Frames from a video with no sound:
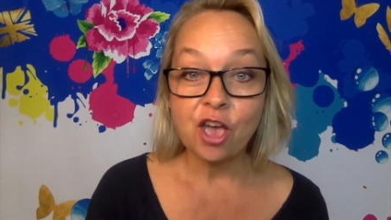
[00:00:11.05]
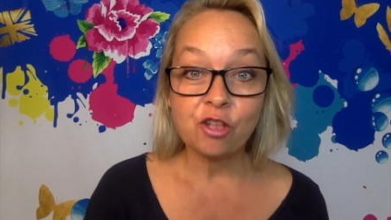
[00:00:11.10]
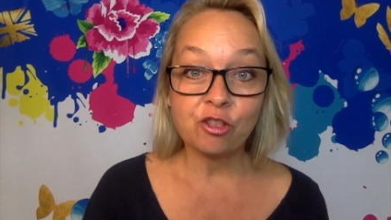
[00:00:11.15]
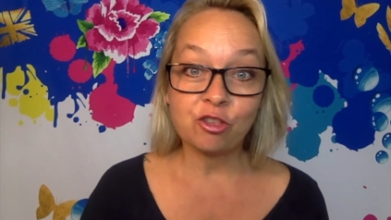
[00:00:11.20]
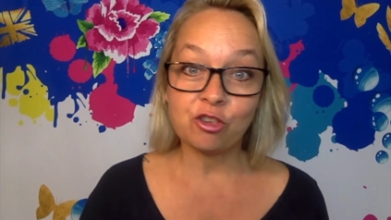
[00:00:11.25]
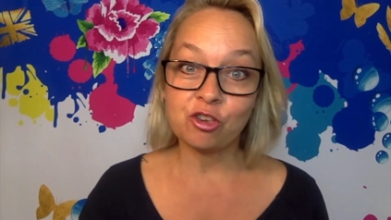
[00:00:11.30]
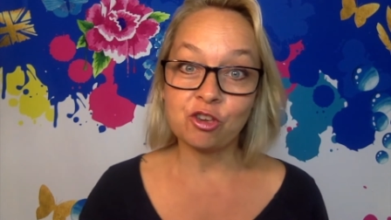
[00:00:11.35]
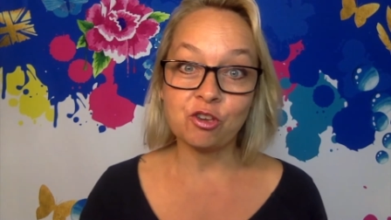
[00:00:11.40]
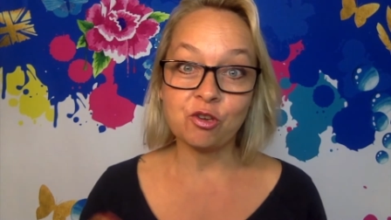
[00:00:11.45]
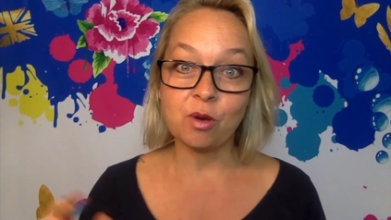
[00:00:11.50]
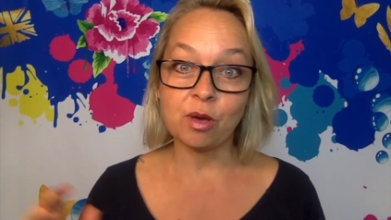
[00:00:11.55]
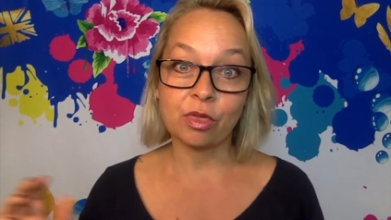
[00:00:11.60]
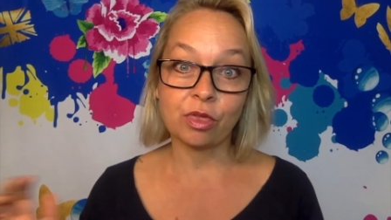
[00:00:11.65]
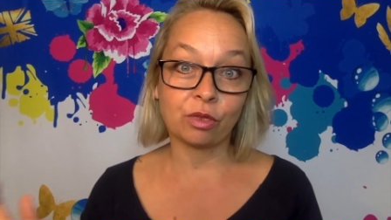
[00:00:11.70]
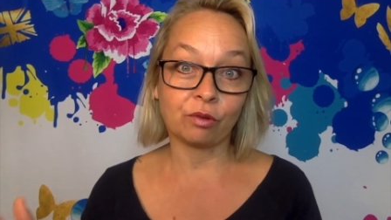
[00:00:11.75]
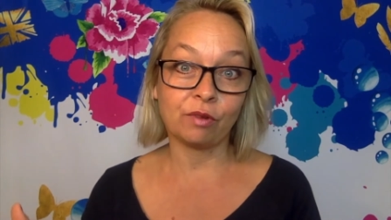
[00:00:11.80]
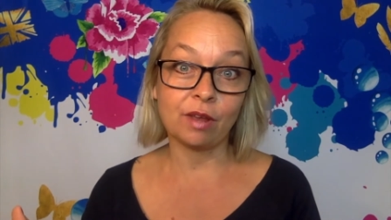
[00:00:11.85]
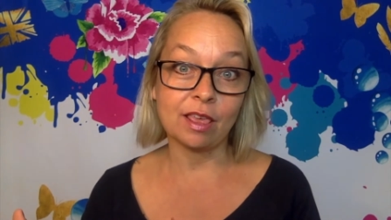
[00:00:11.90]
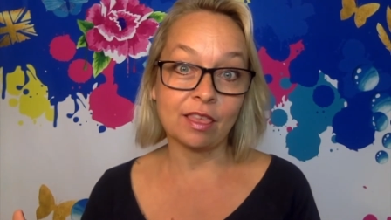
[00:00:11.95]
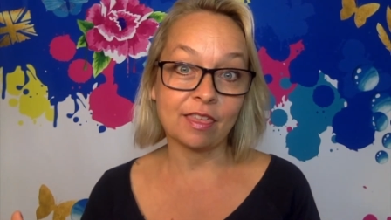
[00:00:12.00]
to a
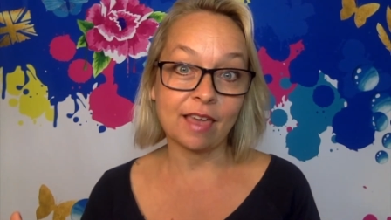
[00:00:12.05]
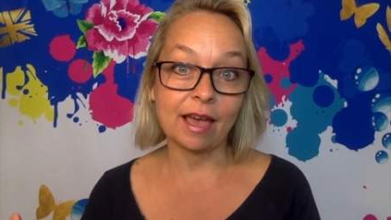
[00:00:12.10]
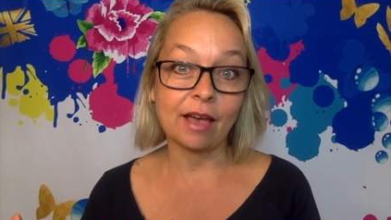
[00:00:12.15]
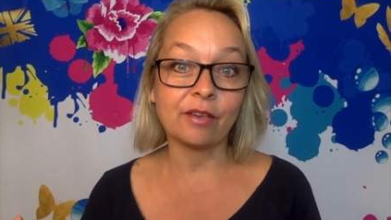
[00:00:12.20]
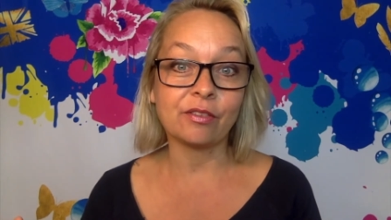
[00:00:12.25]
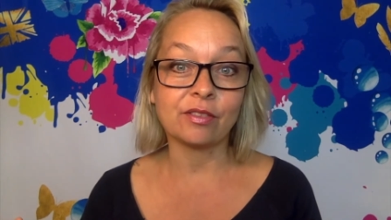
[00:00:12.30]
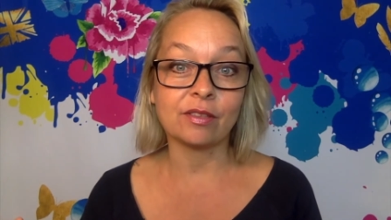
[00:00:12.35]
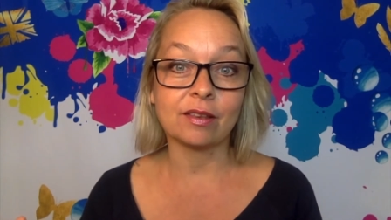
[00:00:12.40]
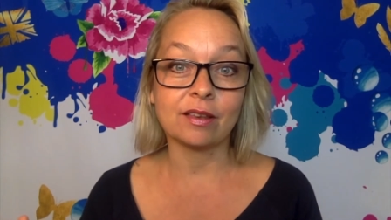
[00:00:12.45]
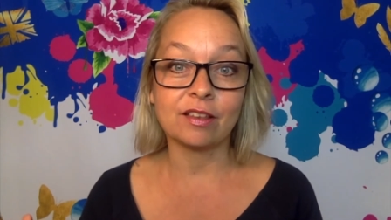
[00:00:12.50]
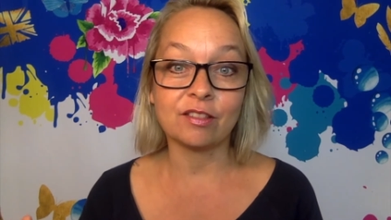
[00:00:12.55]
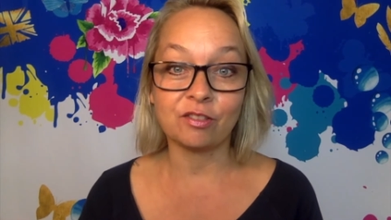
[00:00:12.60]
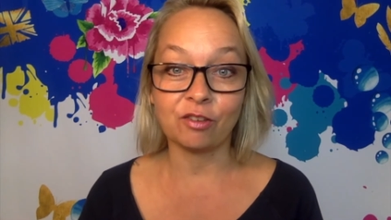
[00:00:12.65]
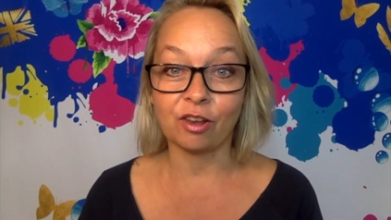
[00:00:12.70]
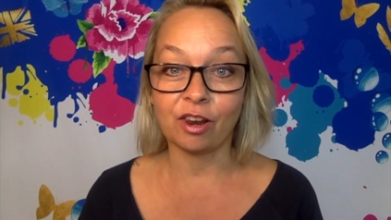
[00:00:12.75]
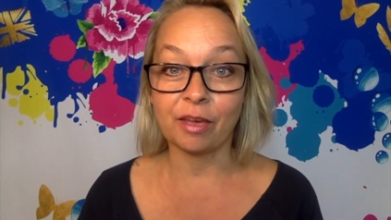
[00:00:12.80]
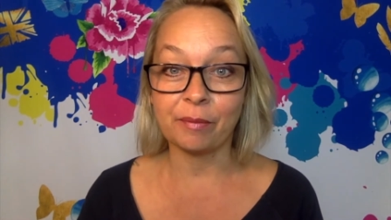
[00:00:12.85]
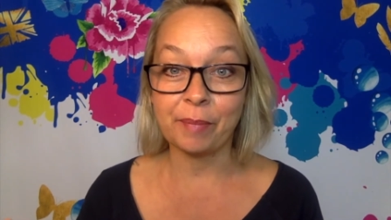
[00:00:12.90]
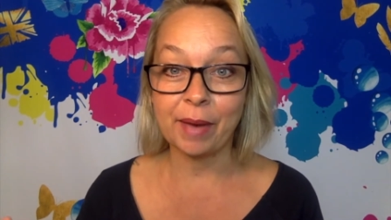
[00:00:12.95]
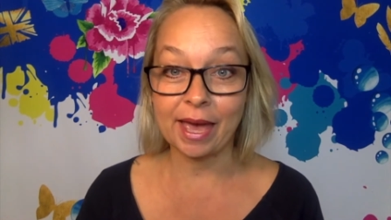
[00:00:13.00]

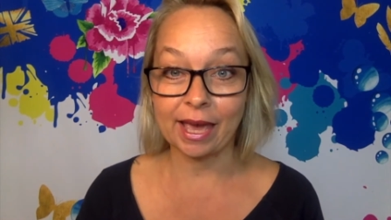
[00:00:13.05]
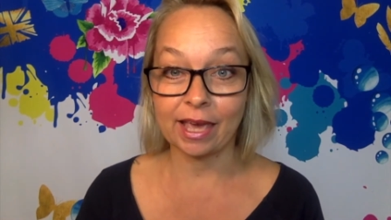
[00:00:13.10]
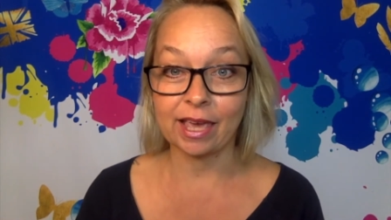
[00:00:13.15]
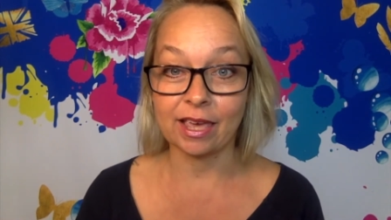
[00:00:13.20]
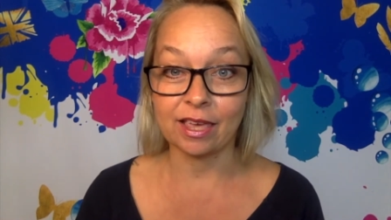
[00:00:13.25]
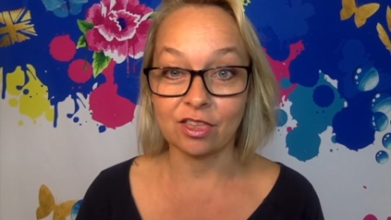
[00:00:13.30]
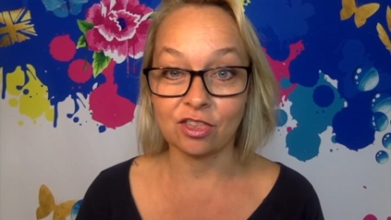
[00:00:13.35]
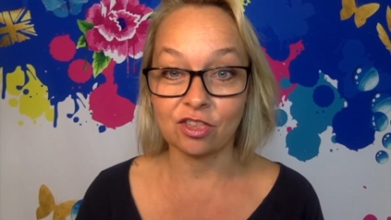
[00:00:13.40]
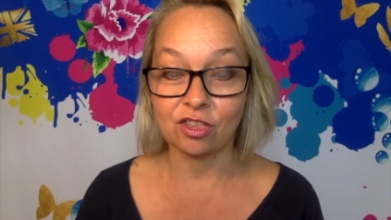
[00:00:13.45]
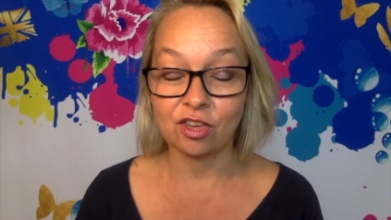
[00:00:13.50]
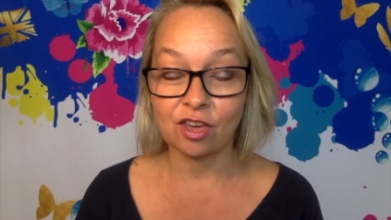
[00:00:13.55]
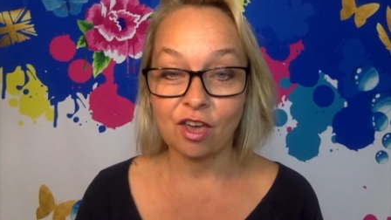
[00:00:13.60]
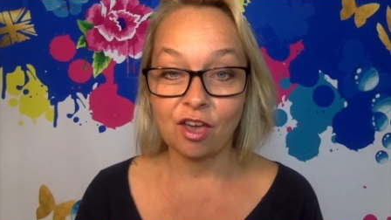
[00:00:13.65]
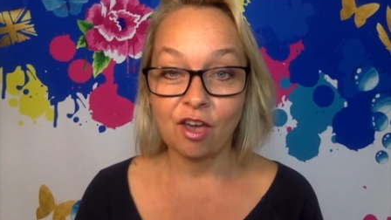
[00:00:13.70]
$3,000 package.